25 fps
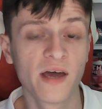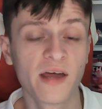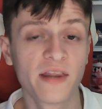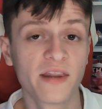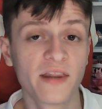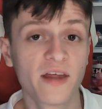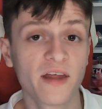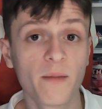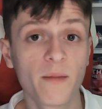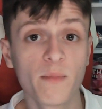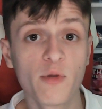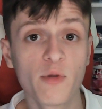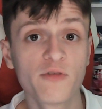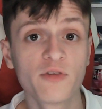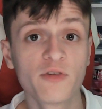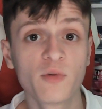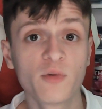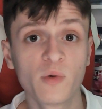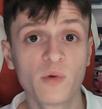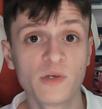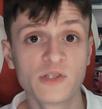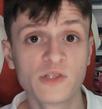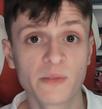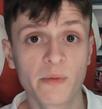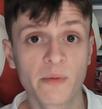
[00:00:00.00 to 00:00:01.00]
They are moving the
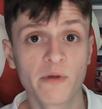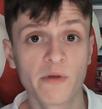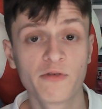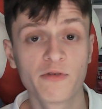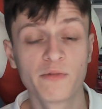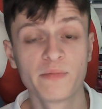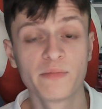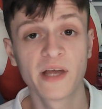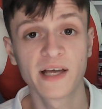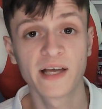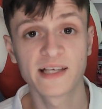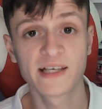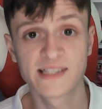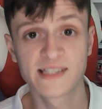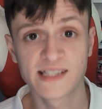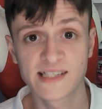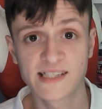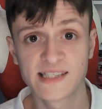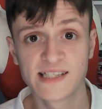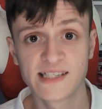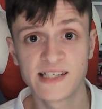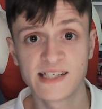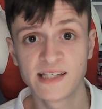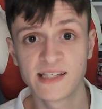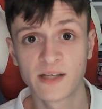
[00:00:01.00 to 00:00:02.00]
Windjammer from deck
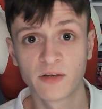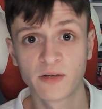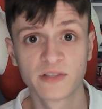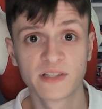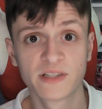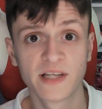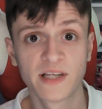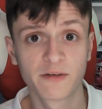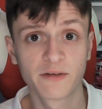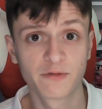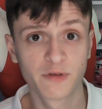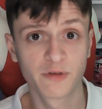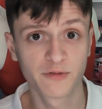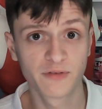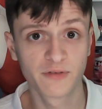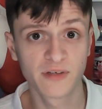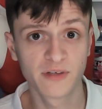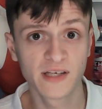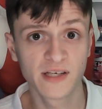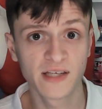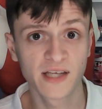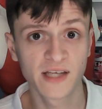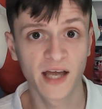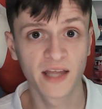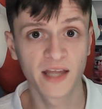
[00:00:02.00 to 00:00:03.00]
16 down to deck
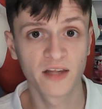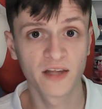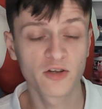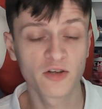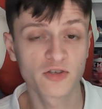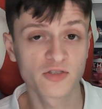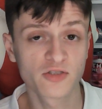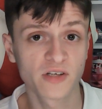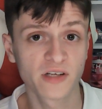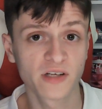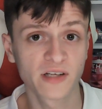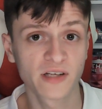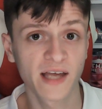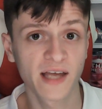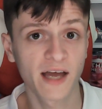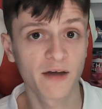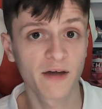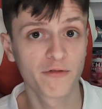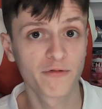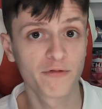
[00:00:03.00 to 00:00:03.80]
15, and it looks like they have